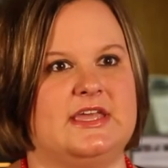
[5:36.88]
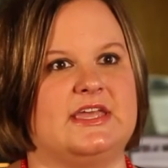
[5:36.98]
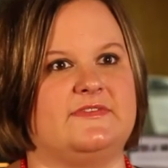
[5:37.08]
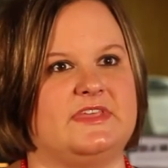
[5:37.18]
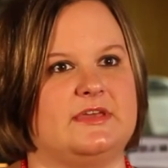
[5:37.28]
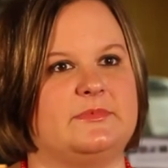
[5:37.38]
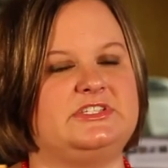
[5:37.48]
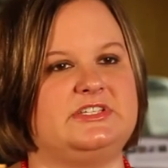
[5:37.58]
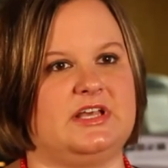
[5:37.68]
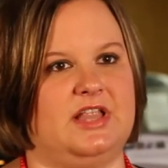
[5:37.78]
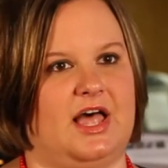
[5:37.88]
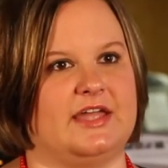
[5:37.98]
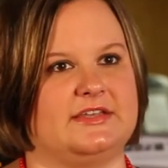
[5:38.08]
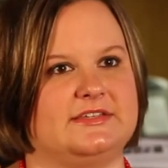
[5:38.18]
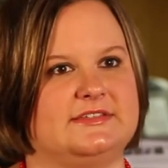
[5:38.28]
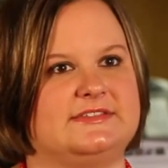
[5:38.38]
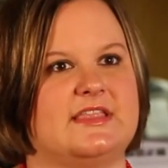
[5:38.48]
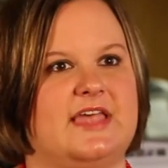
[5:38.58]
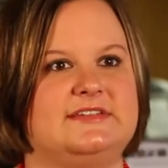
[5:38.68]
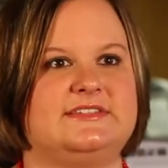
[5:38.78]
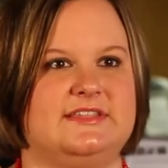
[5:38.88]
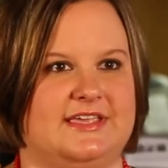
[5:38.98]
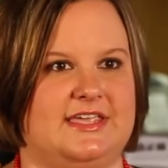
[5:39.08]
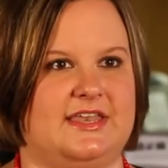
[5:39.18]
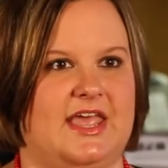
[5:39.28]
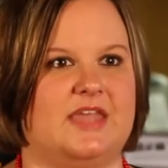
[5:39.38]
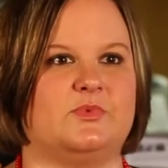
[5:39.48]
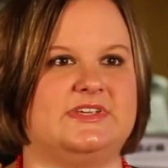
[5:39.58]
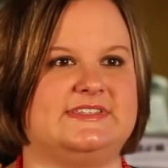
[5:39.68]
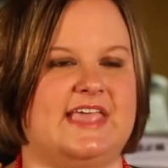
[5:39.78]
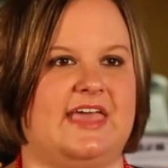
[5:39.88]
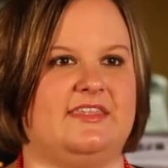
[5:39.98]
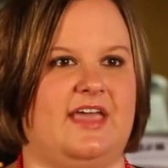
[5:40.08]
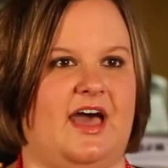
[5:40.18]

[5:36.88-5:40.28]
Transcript: If the image declined, select Delete and rescan the